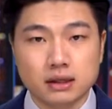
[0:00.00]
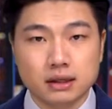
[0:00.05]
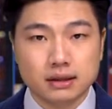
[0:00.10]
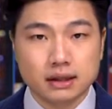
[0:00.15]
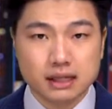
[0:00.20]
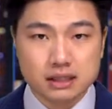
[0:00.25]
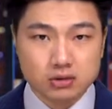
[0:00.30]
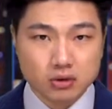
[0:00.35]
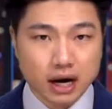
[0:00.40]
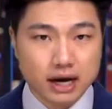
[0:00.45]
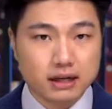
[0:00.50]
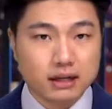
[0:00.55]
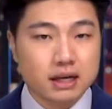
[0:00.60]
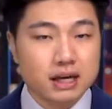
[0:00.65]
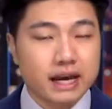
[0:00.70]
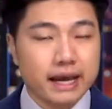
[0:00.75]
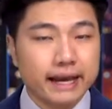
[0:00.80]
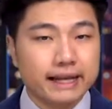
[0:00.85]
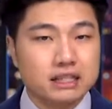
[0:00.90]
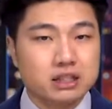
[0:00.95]
That's right,
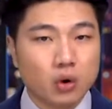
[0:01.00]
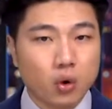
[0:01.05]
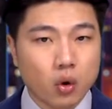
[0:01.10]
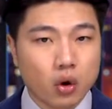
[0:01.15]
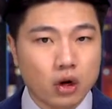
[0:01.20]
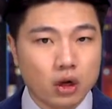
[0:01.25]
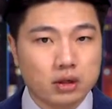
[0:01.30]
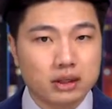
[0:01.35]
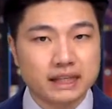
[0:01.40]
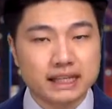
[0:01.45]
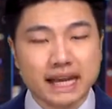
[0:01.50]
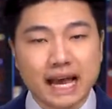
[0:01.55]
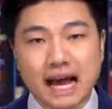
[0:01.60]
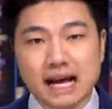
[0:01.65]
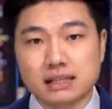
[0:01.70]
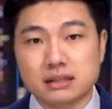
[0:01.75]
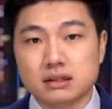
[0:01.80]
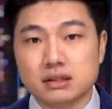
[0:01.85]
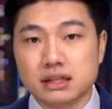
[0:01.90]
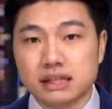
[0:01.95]
it's oil and gas,